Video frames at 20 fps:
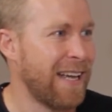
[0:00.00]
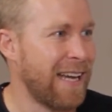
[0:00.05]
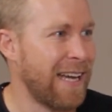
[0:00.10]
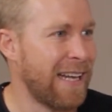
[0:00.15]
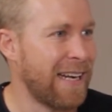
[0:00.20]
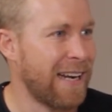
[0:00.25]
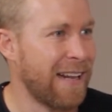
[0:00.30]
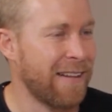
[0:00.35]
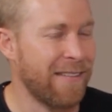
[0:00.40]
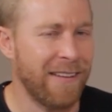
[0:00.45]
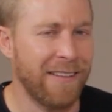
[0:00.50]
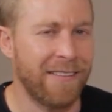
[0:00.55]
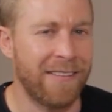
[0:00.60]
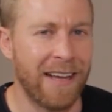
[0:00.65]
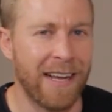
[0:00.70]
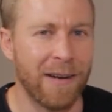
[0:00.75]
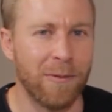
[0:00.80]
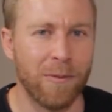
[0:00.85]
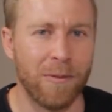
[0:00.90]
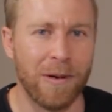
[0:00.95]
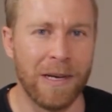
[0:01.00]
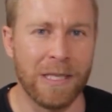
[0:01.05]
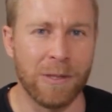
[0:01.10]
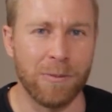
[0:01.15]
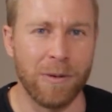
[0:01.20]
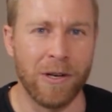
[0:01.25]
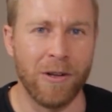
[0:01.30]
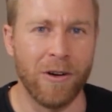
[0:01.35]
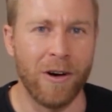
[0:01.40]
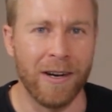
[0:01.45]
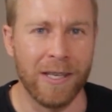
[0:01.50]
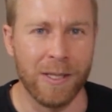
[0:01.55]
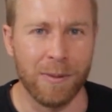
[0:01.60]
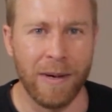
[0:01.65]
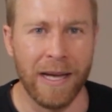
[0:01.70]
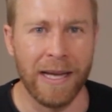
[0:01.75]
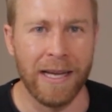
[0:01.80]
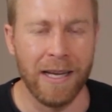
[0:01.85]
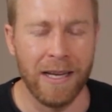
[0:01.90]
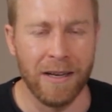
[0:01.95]
And I think that is what God is
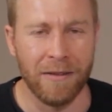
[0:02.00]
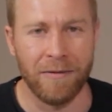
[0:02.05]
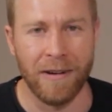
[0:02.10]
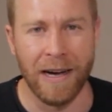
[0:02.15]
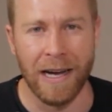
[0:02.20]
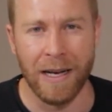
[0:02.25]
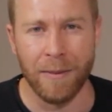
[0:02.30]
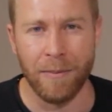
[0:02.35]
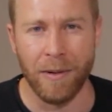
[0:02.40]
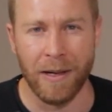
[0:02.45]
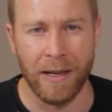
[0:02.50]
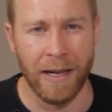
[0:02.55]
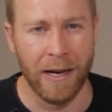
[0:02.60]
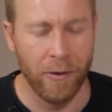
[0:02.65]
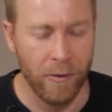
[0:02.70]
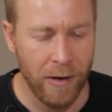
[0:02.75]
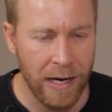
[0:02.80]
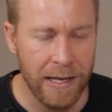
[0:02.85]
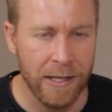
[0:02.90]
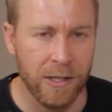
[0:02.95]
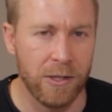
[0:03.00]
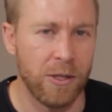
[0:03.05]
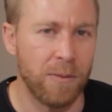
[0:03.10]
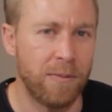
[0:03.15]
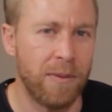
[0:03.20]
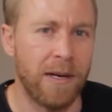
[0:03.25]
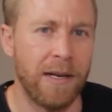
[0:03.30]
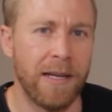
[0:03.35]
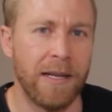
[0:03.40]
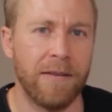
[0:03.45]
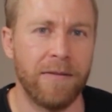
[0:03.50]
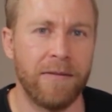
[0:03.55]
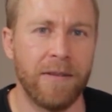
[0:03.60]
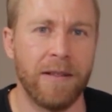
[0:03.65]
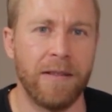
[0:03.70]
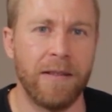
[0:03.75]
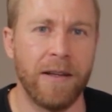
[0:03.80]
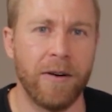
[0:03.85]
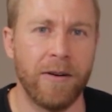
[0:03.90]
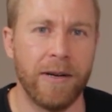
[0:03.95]
making available. And I really do believe
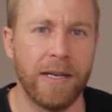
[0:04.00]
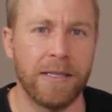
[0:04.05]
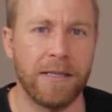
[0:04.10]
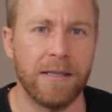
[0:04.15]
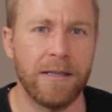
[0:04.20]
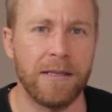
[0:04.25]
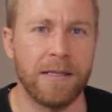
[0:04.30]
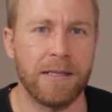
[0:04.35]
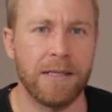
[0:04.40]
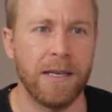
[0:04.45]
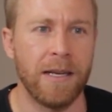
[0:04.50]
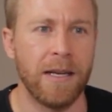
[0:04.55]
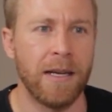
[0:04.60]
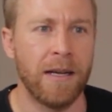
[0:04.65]
that there is this